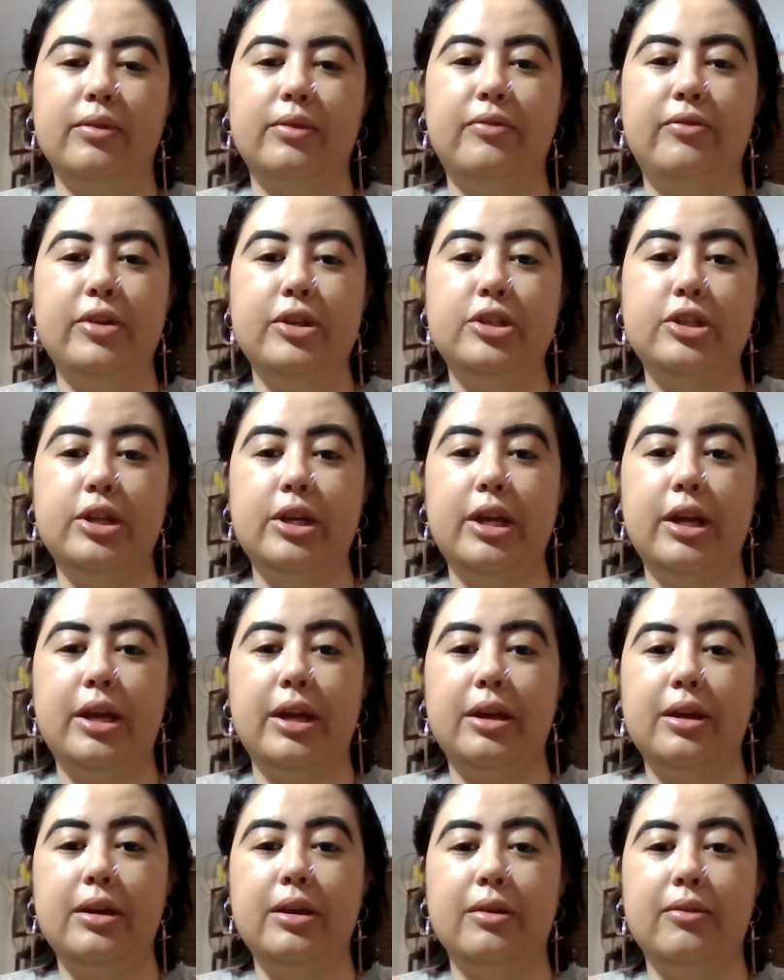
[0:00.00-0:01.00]

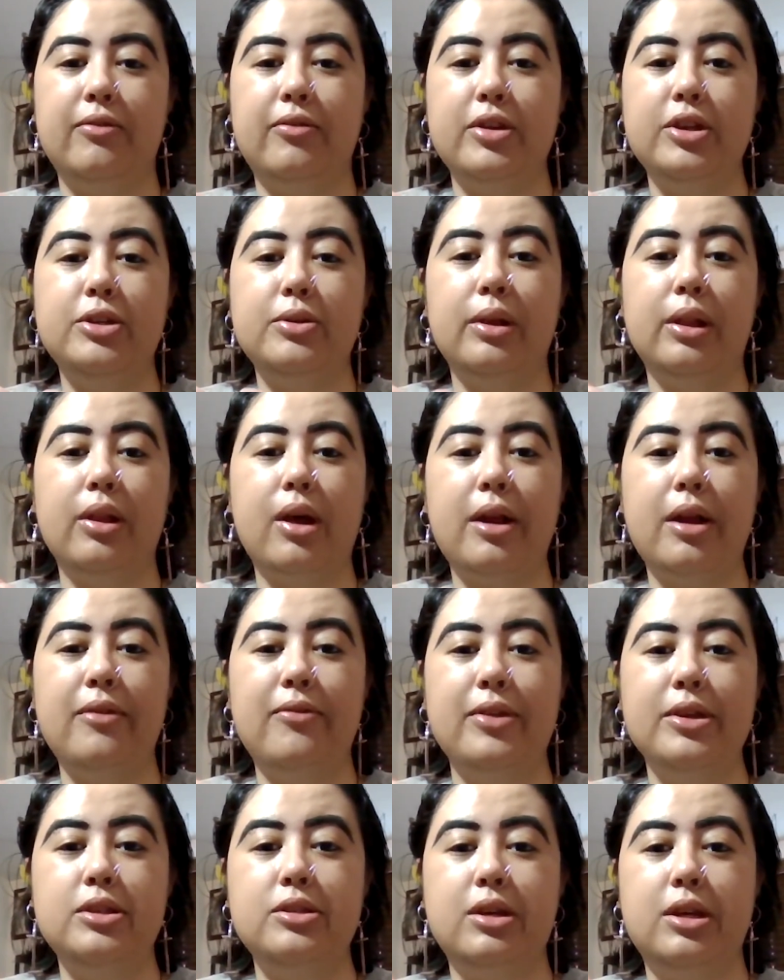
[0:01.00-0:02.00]
fidgeting, a lot of
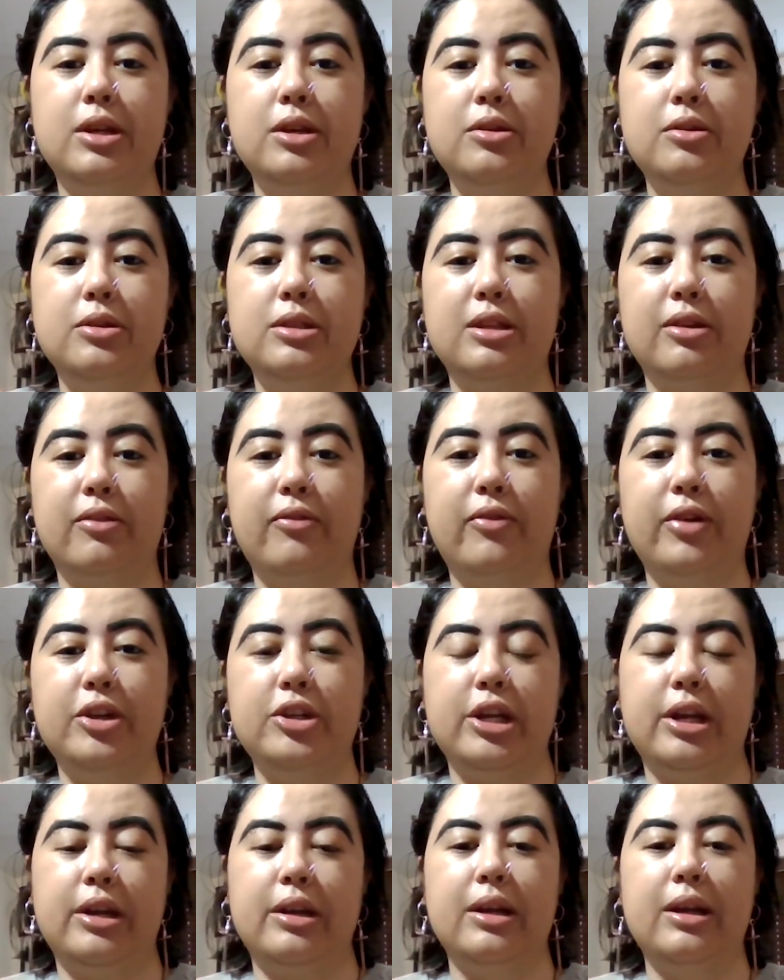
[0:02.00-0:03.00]
things you can use to
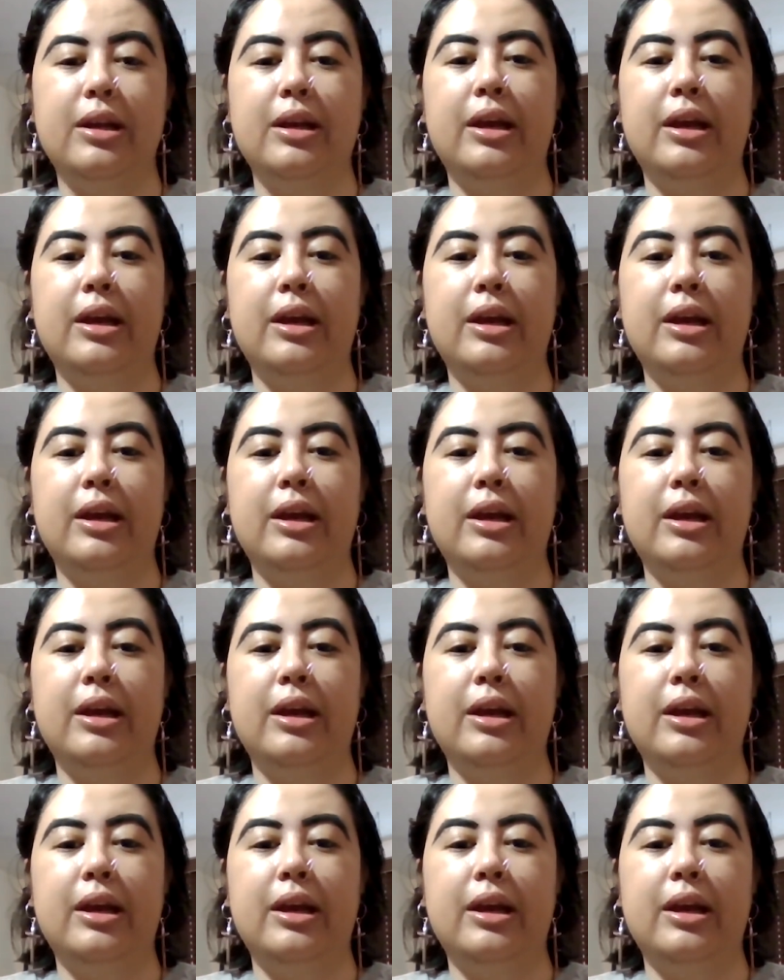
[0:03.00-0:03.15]
fidget.